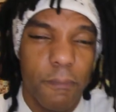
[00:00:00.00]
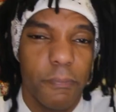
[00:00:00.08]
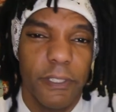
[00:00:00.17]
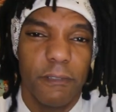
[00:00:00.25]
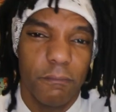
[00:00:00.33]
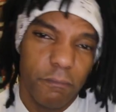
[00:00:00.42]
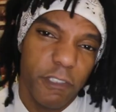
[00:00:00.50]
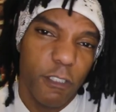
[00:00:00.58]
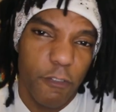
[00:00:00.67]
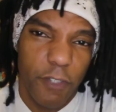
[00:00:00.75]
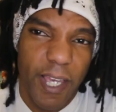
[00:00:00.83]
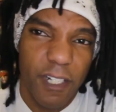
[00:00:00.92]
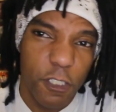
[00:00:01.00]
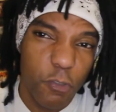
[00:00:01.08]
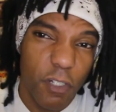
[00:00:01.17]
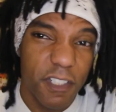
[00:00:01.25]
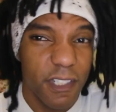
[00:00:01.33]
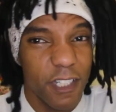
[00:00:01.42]
But you know, if I had a
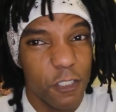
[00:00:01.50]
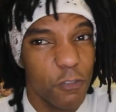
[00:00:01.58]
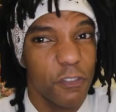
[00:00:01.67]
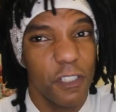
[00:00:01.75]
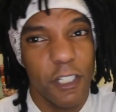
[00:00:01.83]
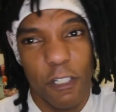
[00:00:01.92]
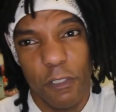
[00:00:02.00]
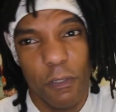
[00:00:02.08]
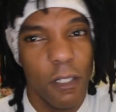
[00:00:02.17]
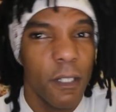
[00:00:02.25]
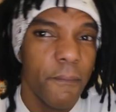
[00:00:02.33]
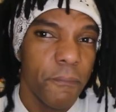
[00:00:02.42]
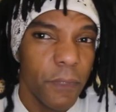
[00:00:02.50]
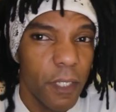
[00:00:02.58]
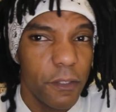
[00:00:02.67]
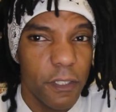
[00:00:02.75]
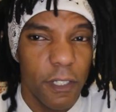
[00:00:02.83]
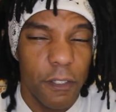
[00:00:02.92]
choice, I'd choose the other
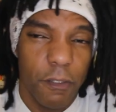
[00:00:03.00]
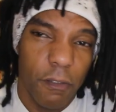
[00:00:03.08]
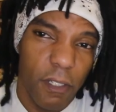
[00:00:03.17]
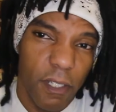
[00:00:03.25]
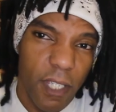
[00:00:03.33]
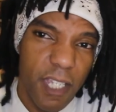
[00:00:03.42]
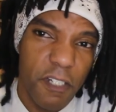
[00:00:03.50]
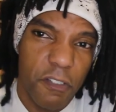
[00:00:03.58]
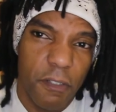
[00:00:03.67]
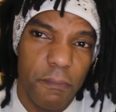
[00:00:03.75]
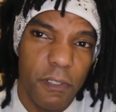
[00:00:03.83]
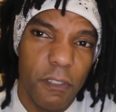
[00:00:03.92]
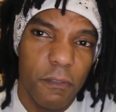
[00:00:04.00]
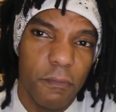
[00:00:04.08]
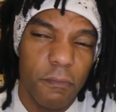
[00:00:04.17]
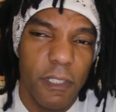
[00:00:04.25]
Asian pill.